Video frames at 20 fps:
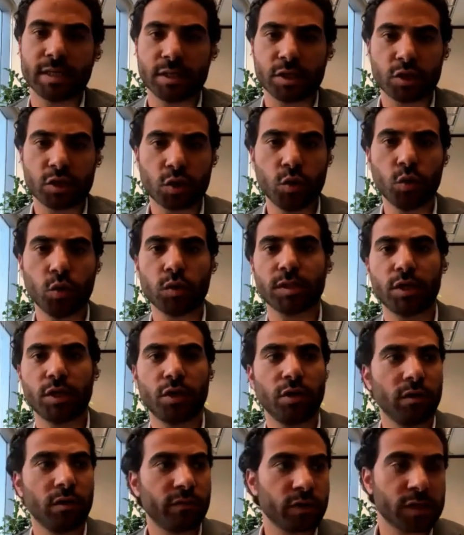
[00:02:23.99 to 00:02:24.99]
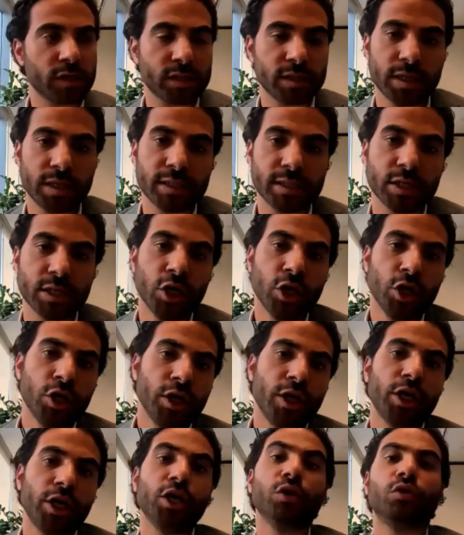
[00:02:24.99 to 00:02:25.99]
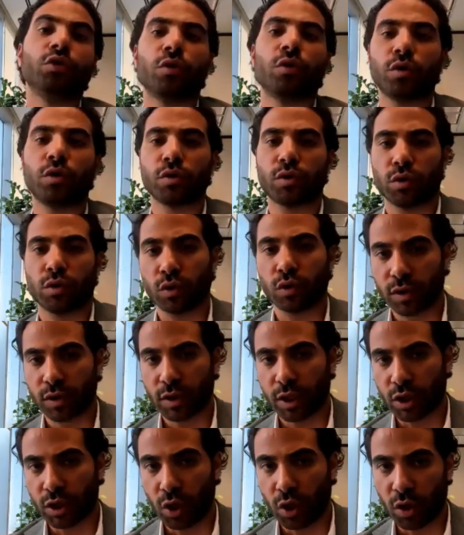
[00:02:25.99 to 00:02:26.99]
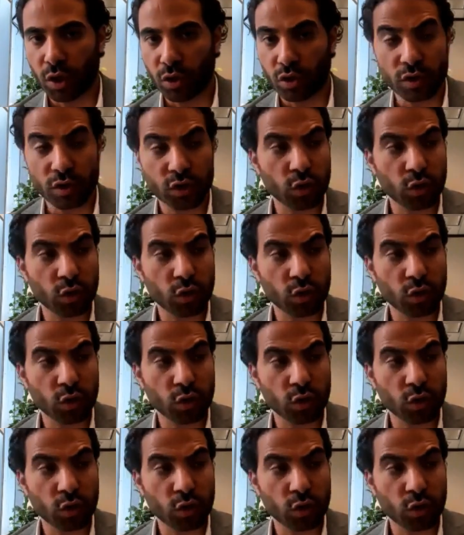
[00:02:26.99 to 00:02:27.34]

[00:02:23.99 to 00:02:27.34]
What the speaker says: and schools and universities into those technologies.